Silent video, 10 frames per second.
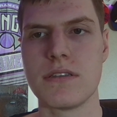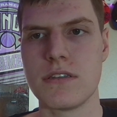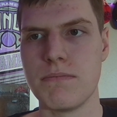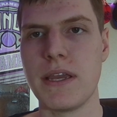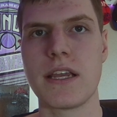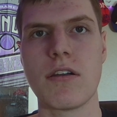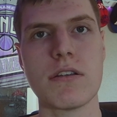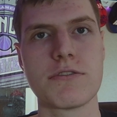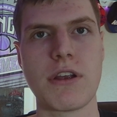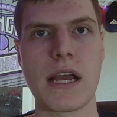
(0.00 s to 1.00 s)
to make
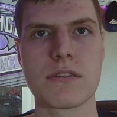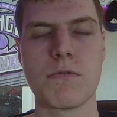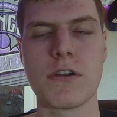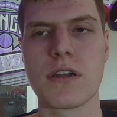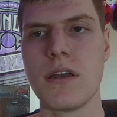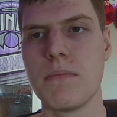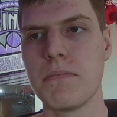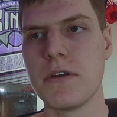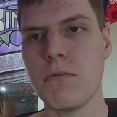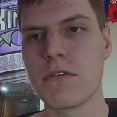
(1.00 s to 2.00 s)
contracts work.
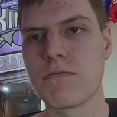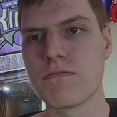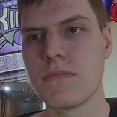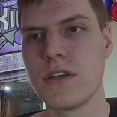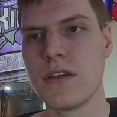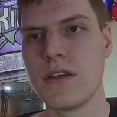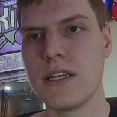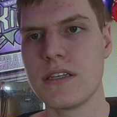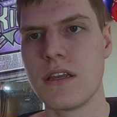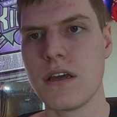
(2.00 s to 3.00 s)
But
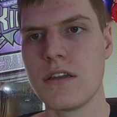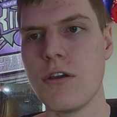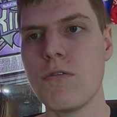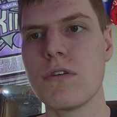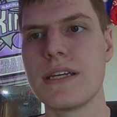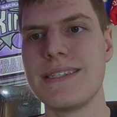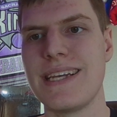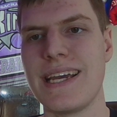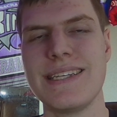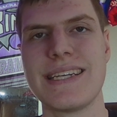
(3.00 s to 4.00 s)
no
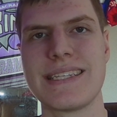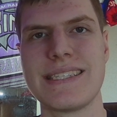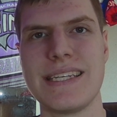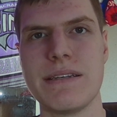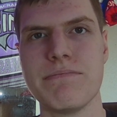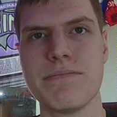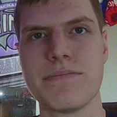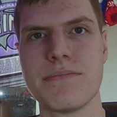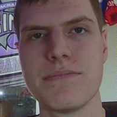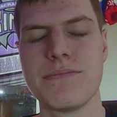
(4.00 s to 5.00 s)
contending team
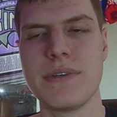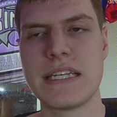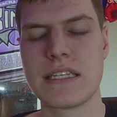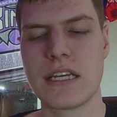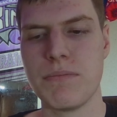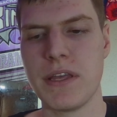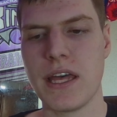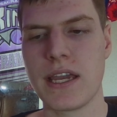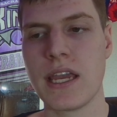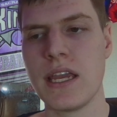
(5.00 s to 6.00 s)
is going to be
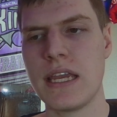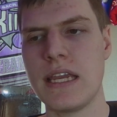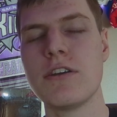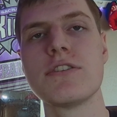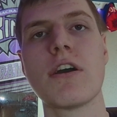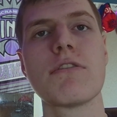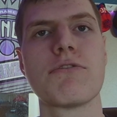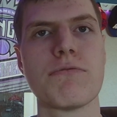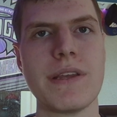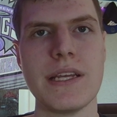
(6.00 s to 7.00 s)
like, here's our
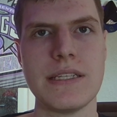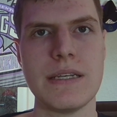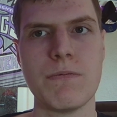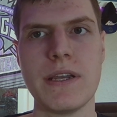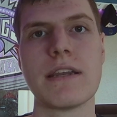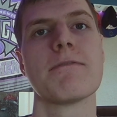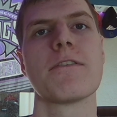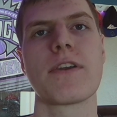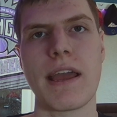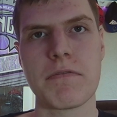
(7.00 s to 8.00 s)
3-and-D wing
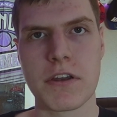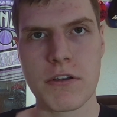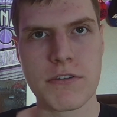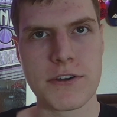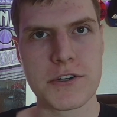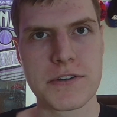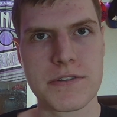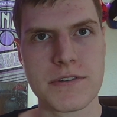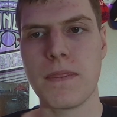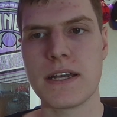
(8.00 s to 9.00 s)
for Kevin Huerter.
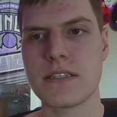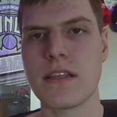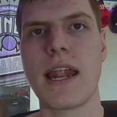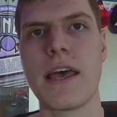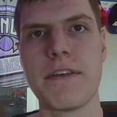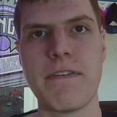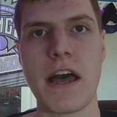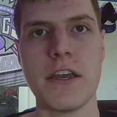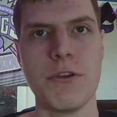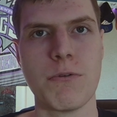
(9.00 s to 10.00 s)
That's not how the
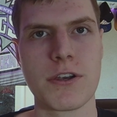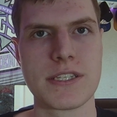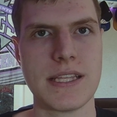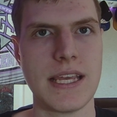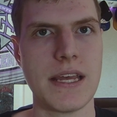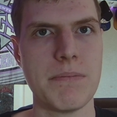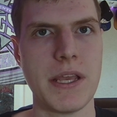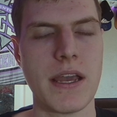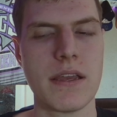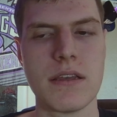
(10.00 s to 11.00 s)
value works in the
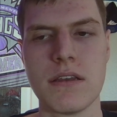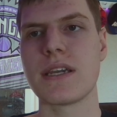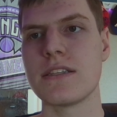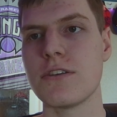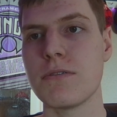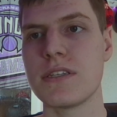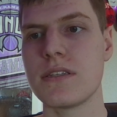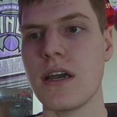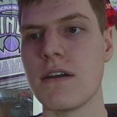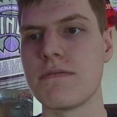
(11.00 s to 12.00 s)
NBA. And so it's
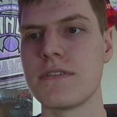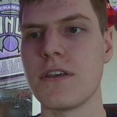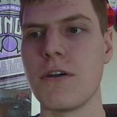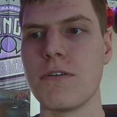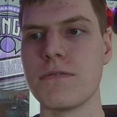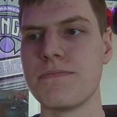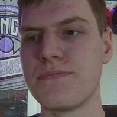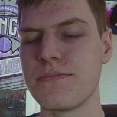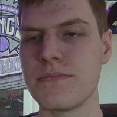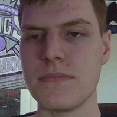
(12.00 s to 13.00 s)
tough. So,
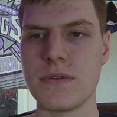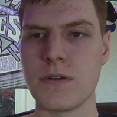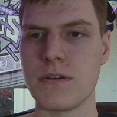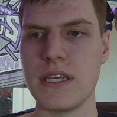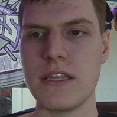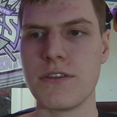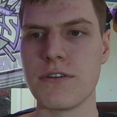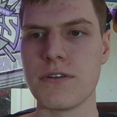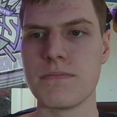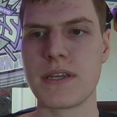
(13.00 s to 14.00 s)

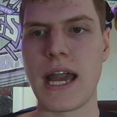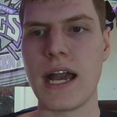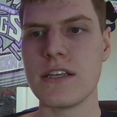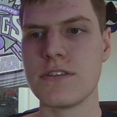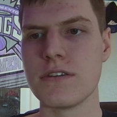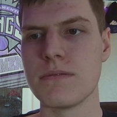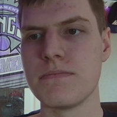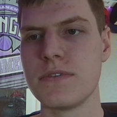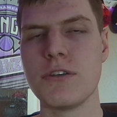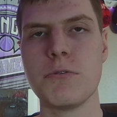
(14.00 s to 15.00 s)
either guys are
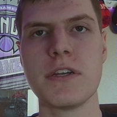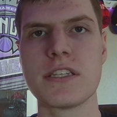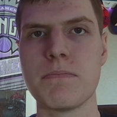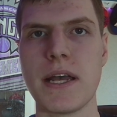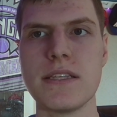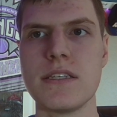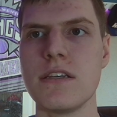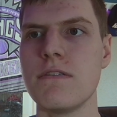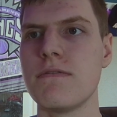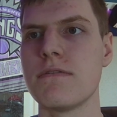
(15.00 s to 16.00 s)
too
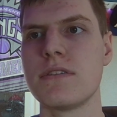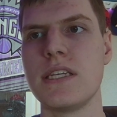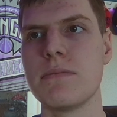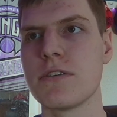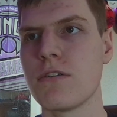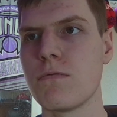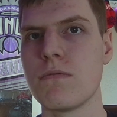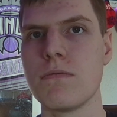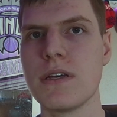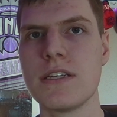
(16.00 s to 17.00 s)
expensive, teams aren't
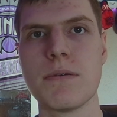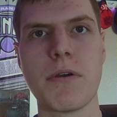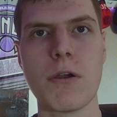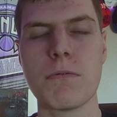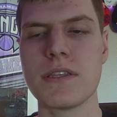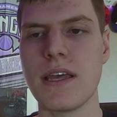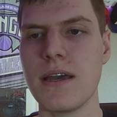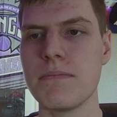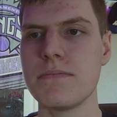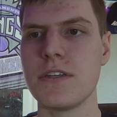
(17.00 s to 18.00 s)
willing to part with
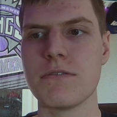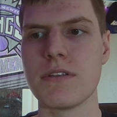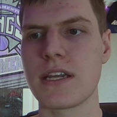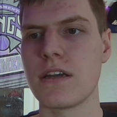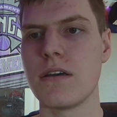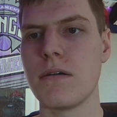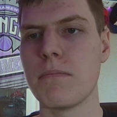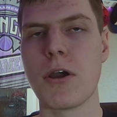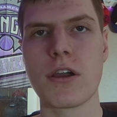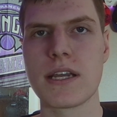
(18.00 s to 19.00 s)
them, like a
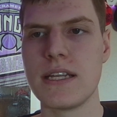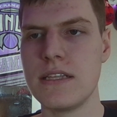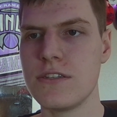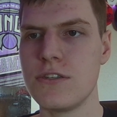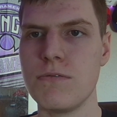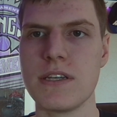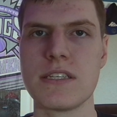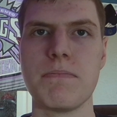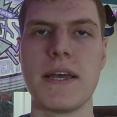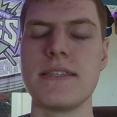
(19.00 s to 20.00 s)
Markkanen's too
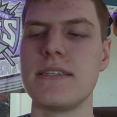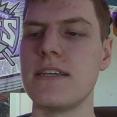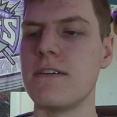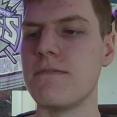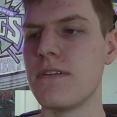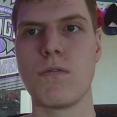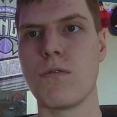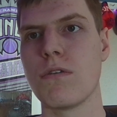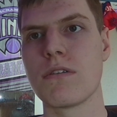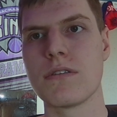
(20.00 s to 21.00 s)
expensive,
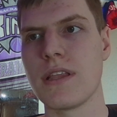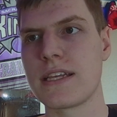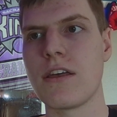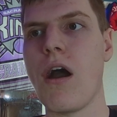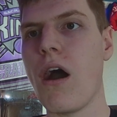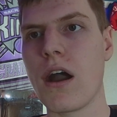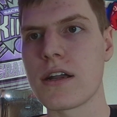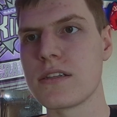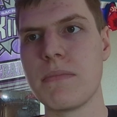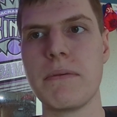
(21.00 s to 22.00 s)
or like the
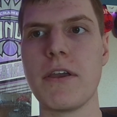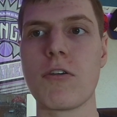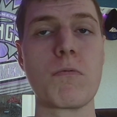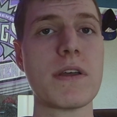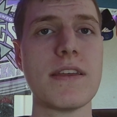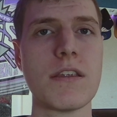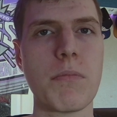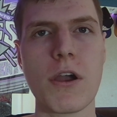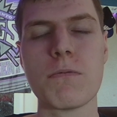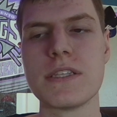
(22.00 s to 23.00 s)
Hawks maybe aren't willing to
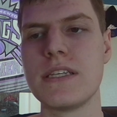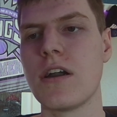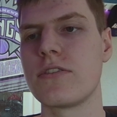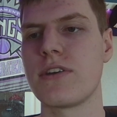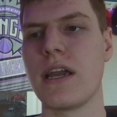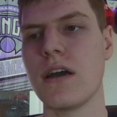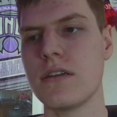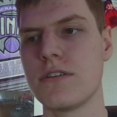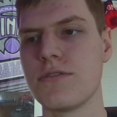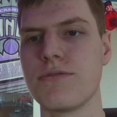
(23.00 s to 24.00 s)
part with DeAndre
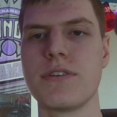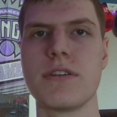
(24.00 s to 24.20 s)
Hunter,